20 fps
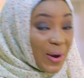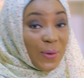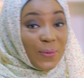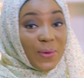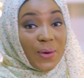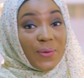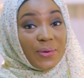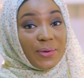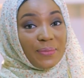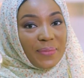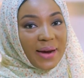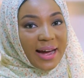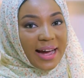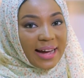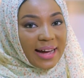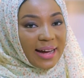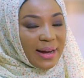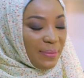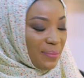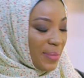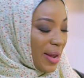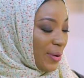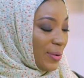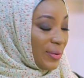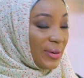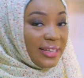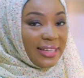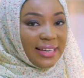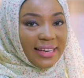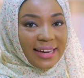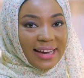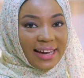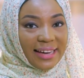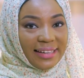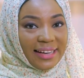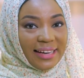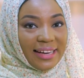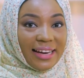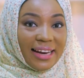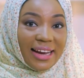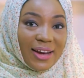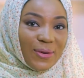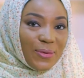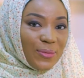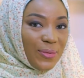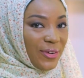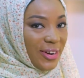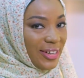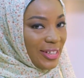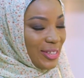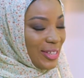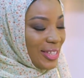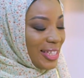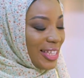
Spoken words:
When we're back, my KUNUN GYADA and ALALE will be ready to